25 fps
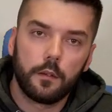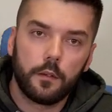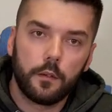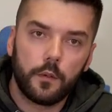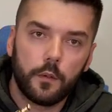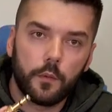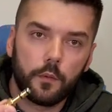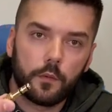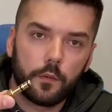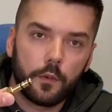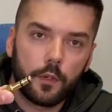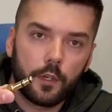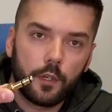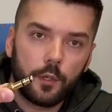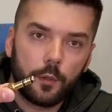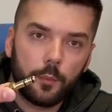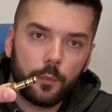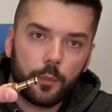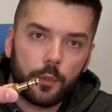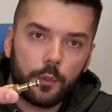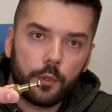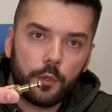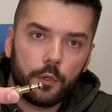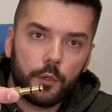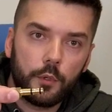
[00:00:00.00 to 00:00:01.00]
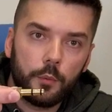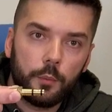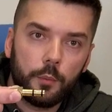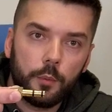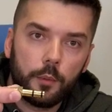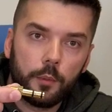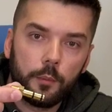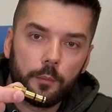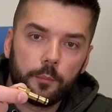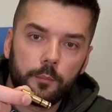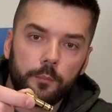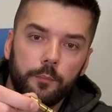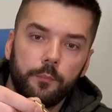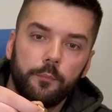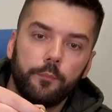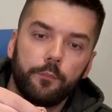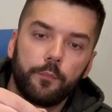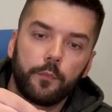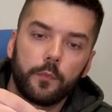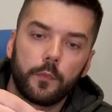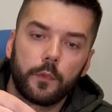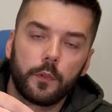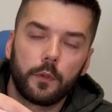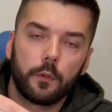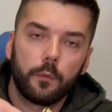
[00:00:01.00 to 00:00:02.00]
The filling probe
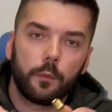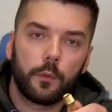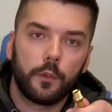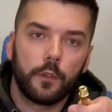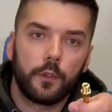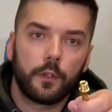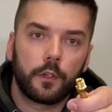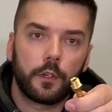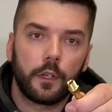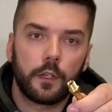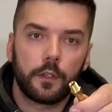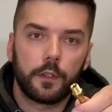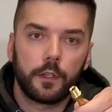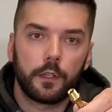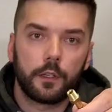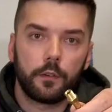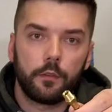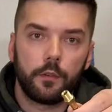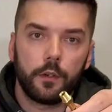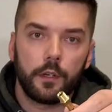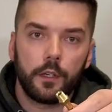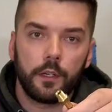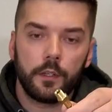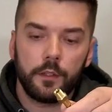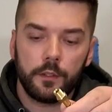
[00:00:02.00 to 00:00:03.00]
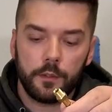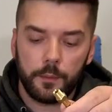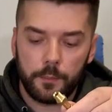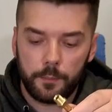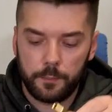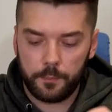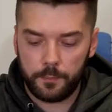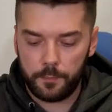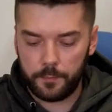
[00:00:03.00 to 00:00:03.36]
with the classic frit